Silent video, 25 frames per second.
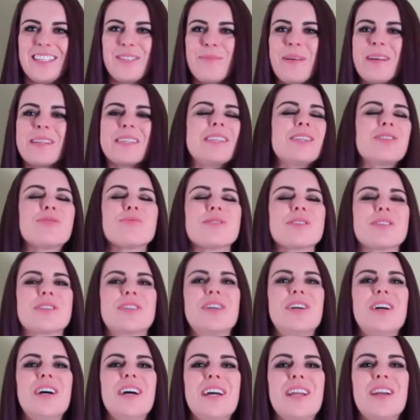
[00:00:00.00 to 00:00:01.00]
This message was
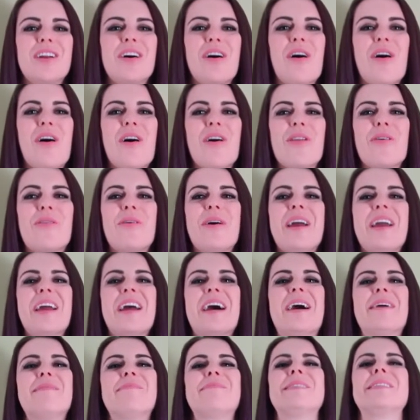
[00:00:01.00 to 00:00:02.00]
good all the
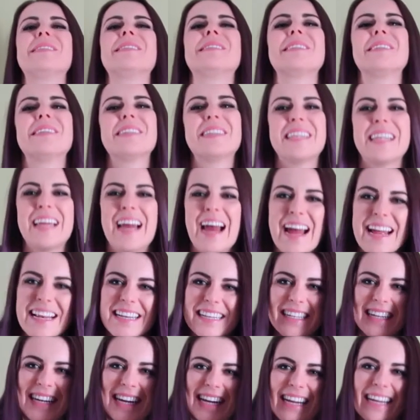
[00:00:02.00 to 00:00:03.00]
way up until the
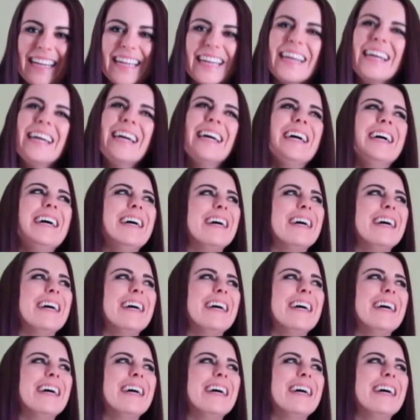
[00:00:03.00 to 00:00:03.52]
ending.